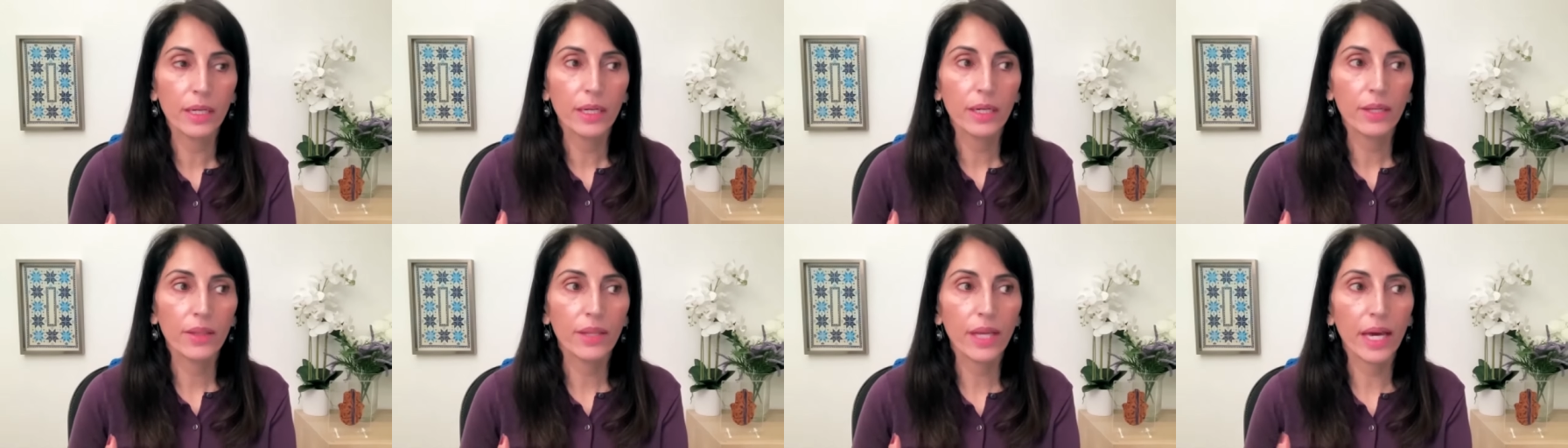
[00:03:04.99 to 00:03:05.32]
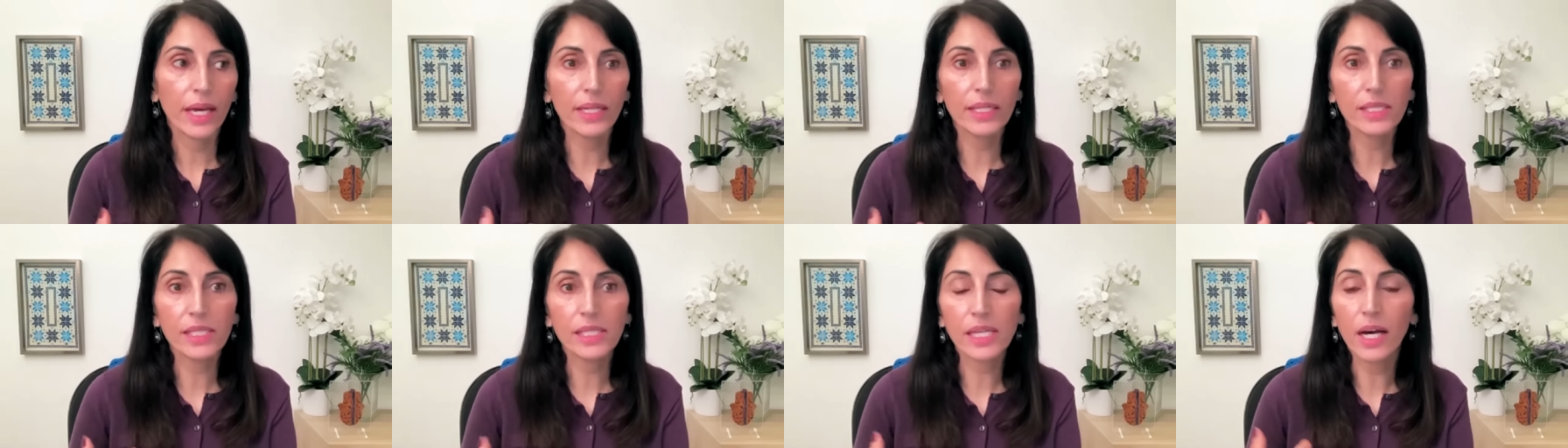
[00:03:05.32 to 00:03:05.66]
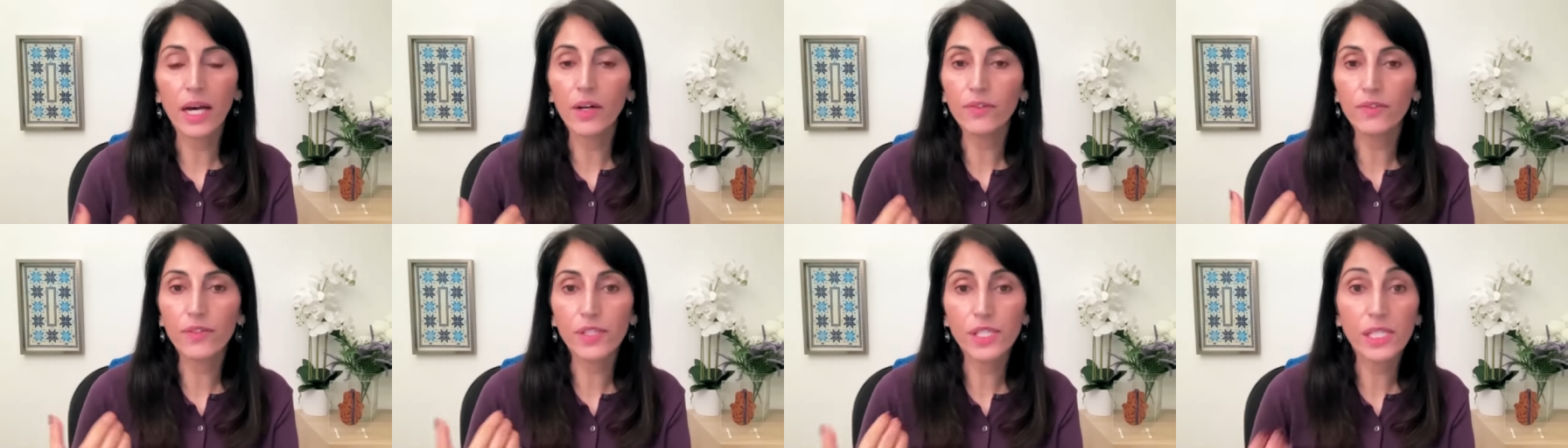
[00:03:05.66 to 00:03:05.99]
that
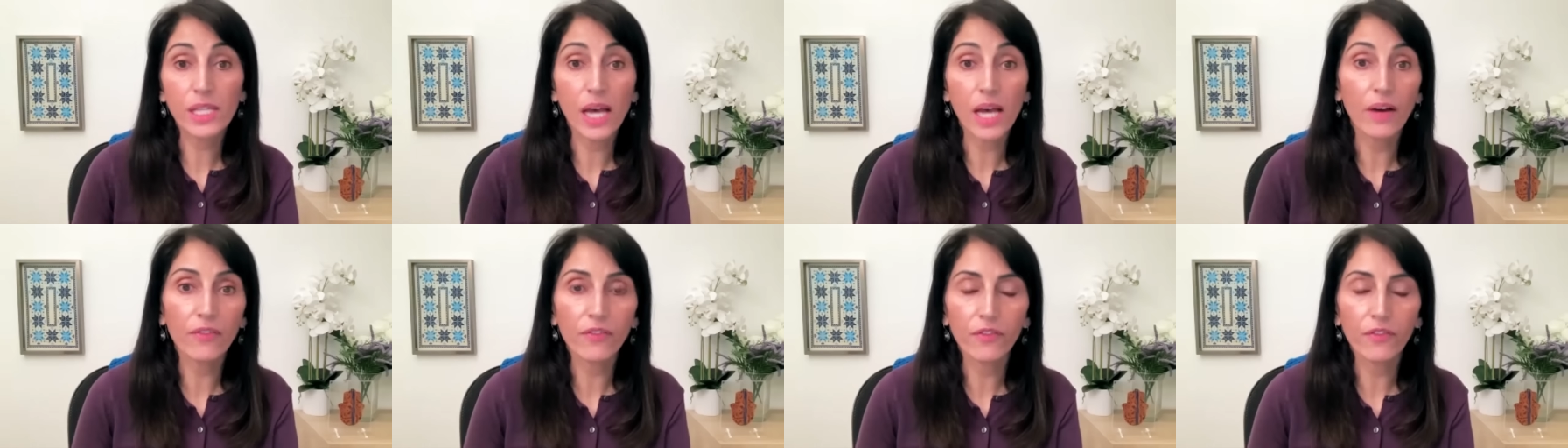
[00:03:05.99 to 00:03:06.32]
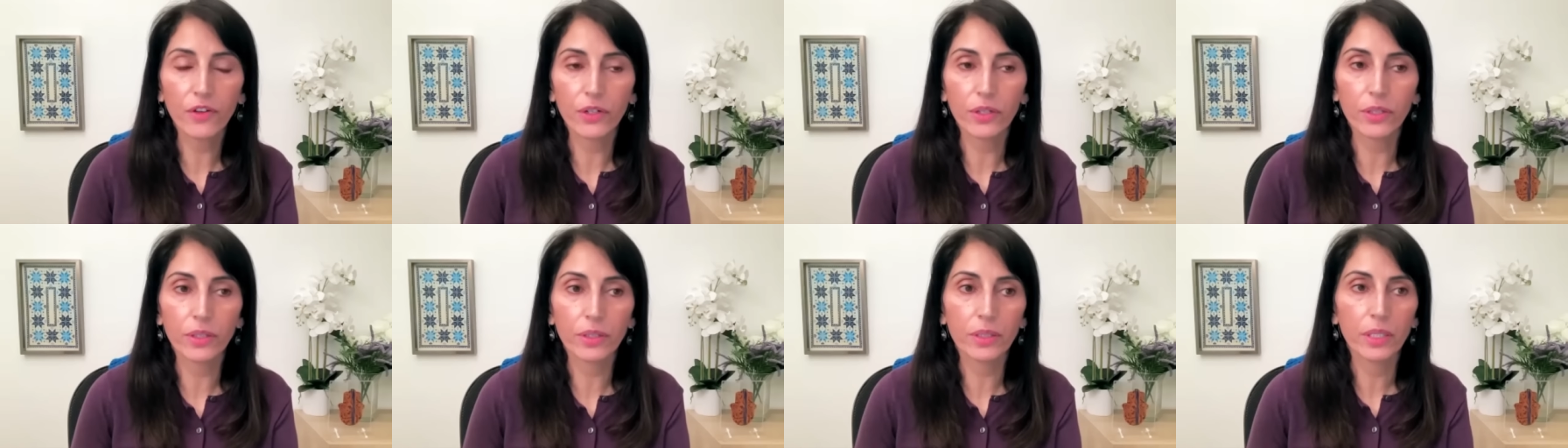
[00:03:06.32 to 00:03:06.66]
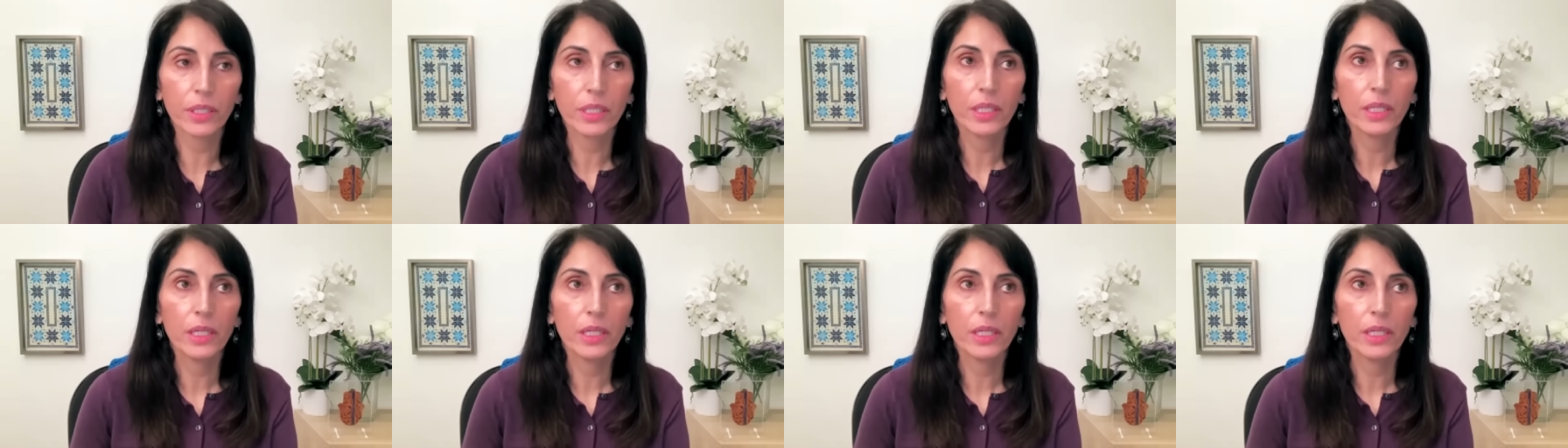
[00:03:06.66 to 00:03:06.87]
itself suffered